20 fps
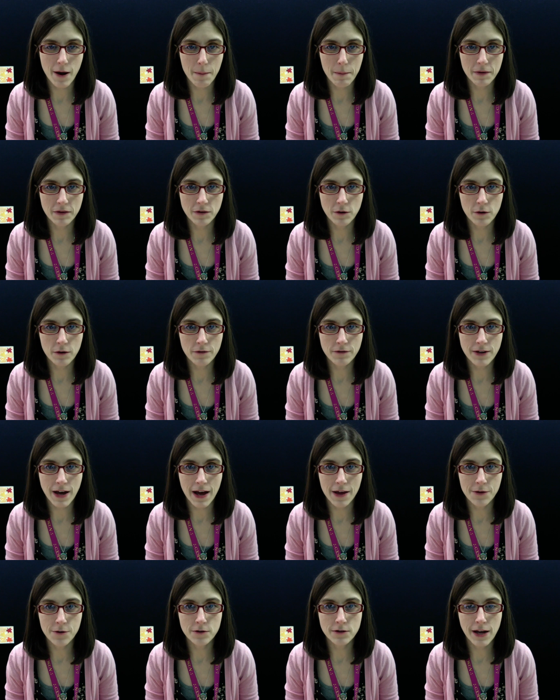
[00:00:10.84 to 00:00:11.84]
episode of
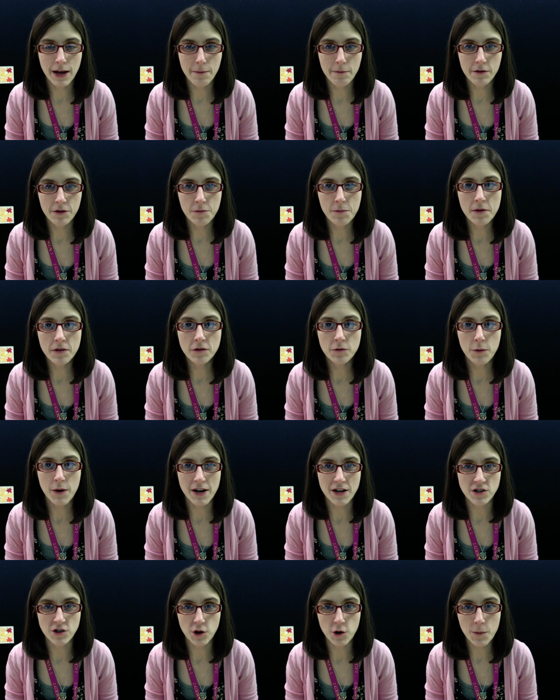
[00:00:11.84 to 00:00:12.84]
Toddler Time with Miss
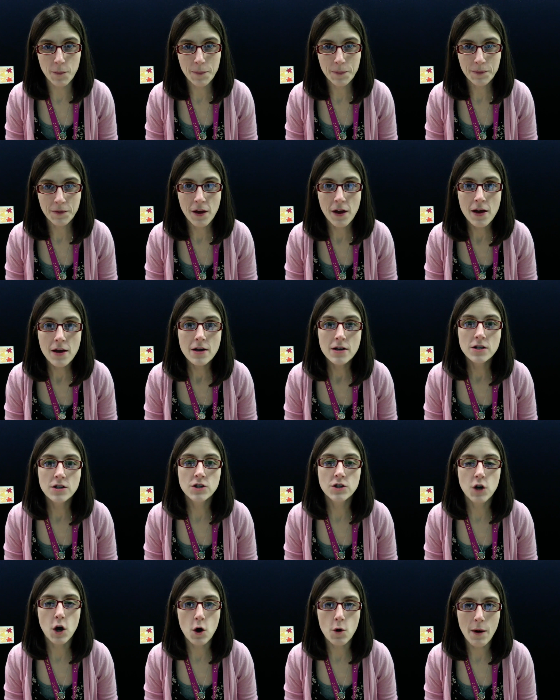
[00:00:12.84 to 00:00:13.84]
Rachel.
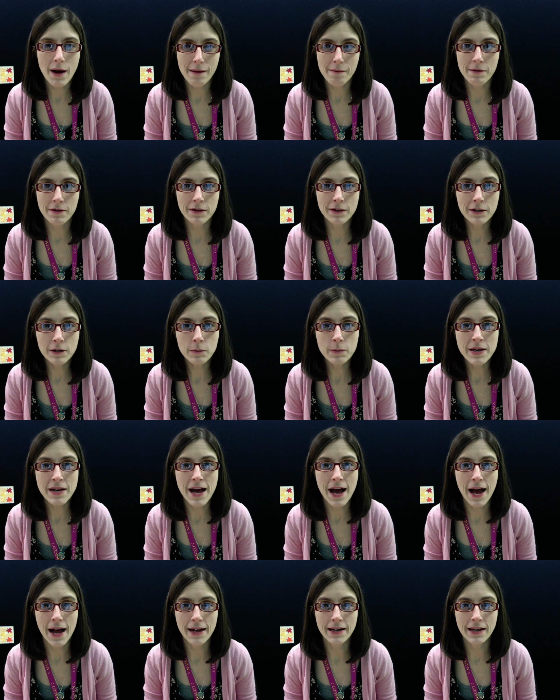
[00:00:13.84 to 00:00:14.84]
So, I'm a little
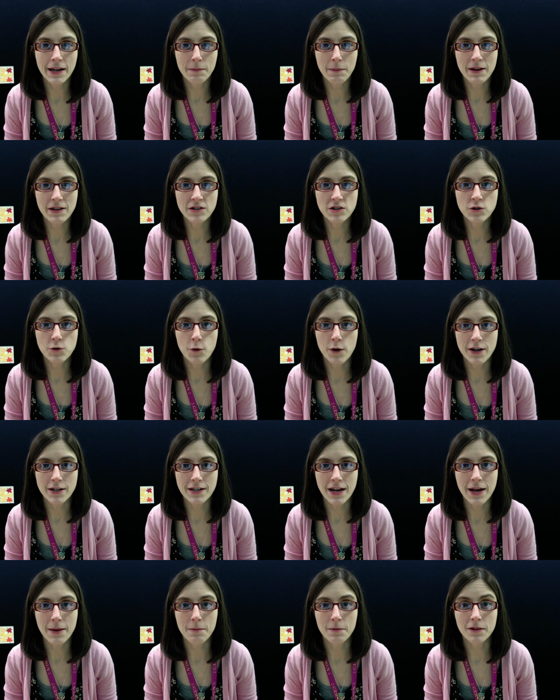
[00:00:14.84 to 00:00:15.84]
behind on my
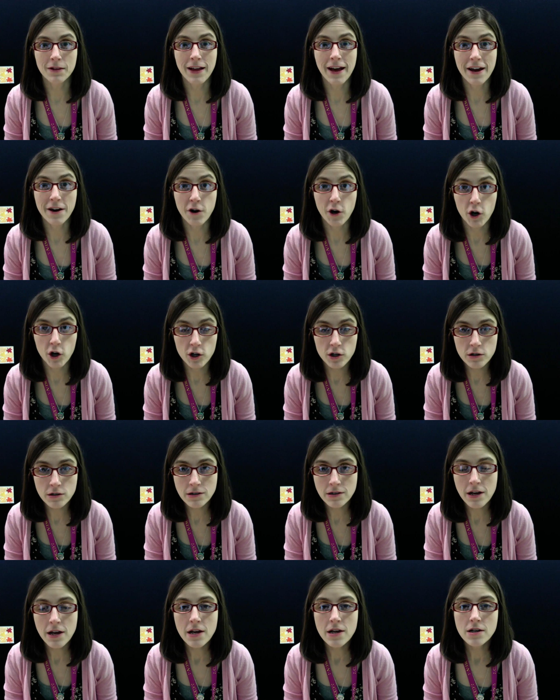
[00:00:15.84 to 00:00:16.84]
storytime
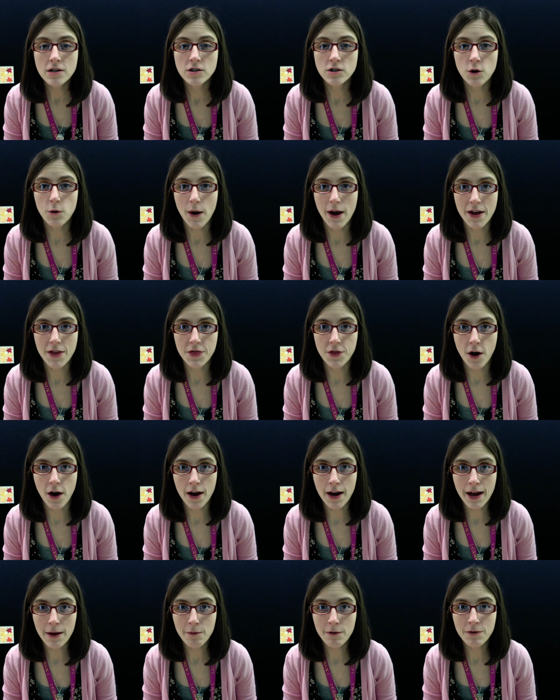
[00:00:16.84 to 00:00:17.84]
letters, so I
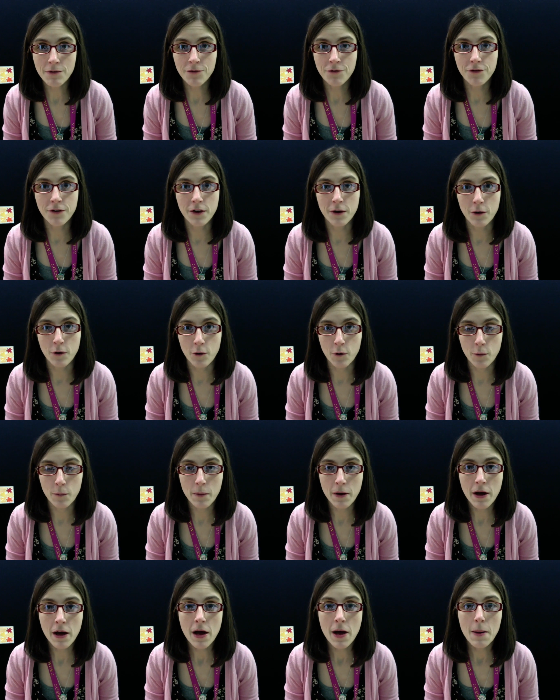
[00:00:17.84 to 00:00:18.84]
thought I would
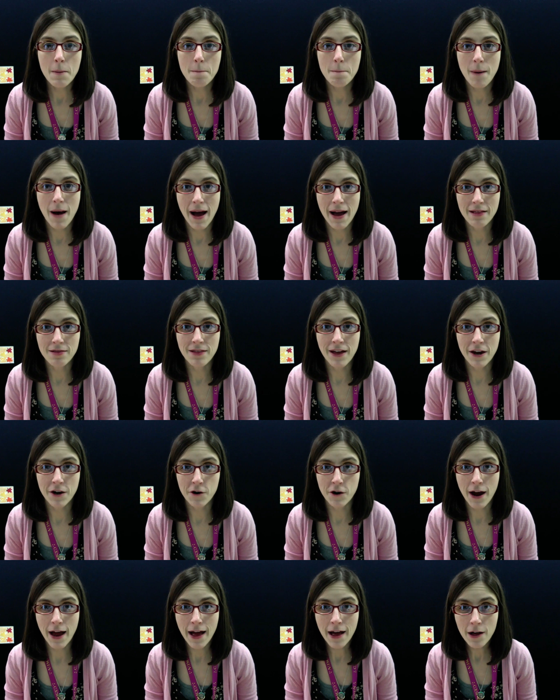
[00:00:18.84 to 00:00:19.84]
film my
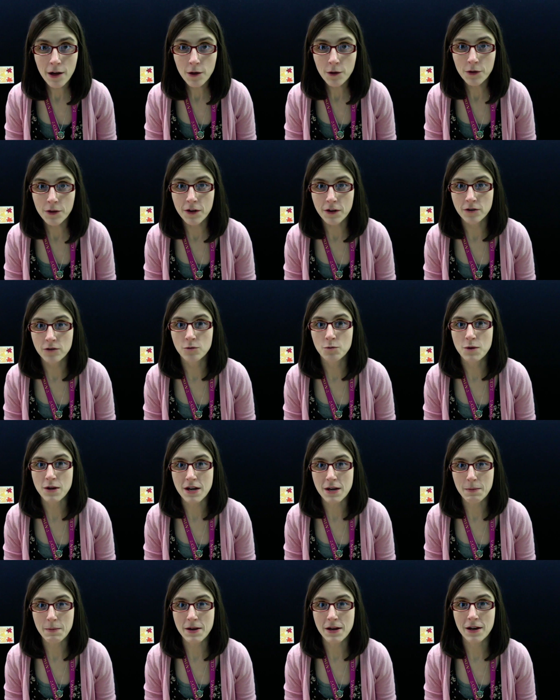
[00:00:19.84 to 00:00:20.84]
letter L this
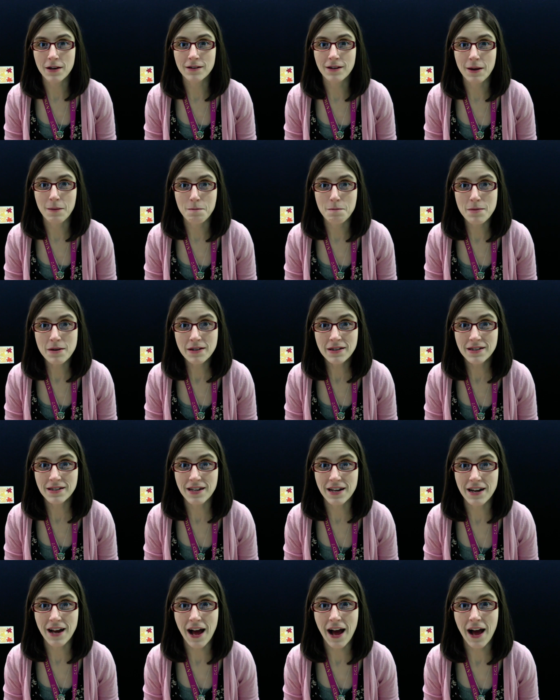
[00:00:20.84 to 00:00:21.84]
week because I missed
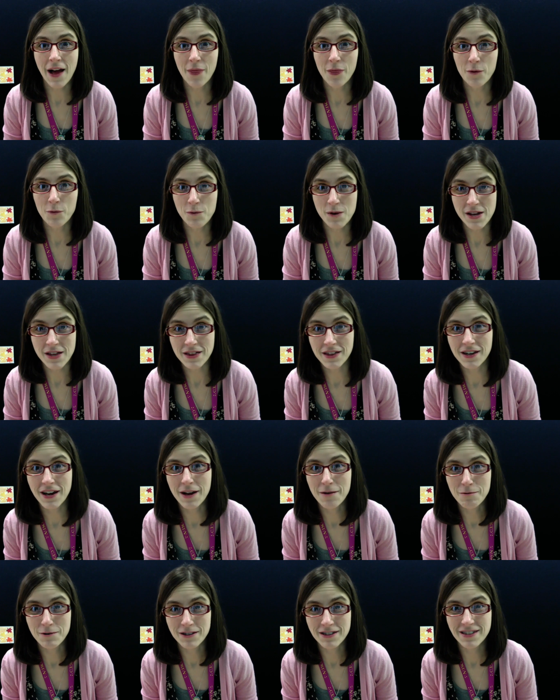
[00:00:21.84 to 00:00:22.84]
it on the week that I
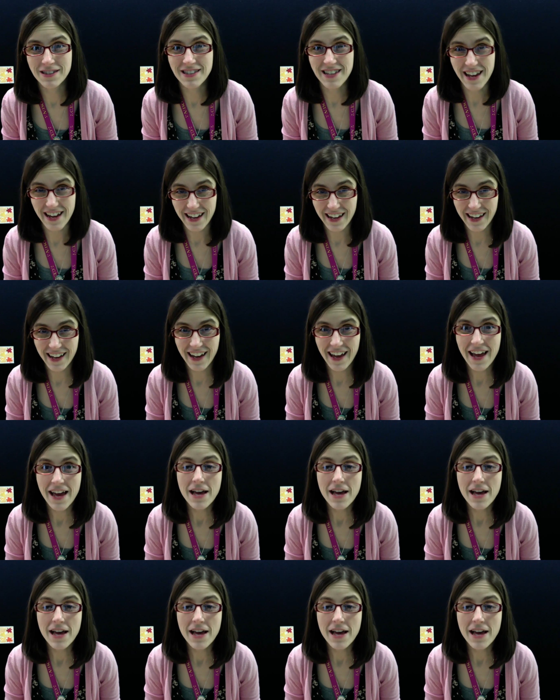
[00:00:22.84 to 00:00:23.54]
was sick.